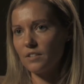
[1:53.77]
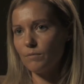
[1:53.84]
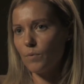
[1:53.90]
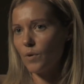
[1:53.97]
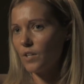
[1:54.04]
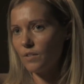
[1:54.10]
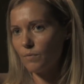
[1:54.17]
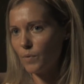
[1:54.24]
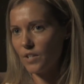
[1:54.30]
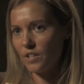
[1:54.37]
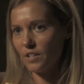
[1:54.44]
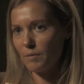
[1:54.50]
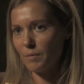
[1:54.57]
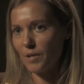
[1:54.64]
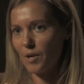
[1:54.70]
wait, when are you
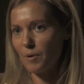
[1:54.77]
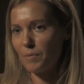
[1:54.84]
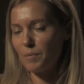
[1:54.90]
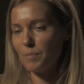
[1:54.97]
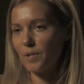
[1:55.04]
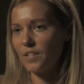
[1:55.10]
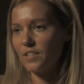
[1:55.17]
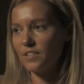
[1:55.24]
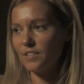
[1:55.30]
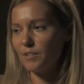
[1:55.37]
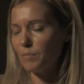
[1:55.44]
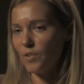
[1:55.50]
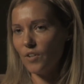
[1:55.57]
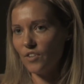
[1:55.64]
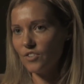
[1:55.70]
coming home? And I'm like,
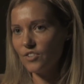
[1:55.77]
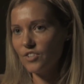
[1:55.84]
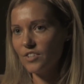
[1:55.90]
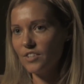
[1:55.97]
I'm not.